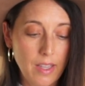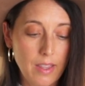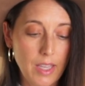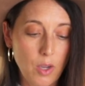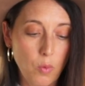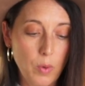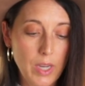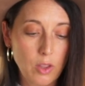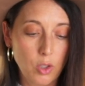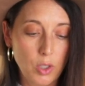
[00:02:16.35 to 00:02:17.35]
that
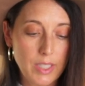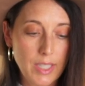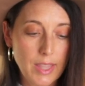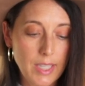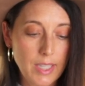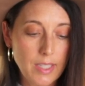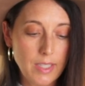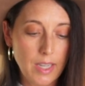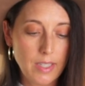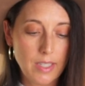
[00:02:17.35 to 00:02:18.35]
we looked at
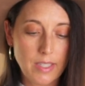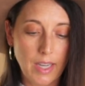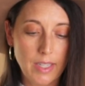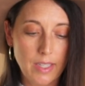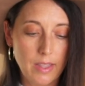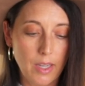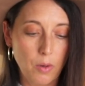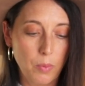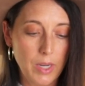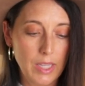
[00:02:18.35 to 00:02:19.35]
this and decided
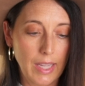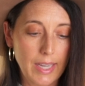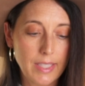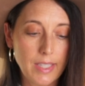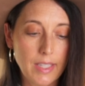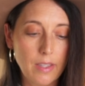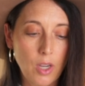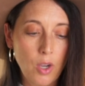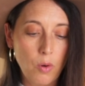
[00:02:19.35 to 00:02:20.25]
that we liked it.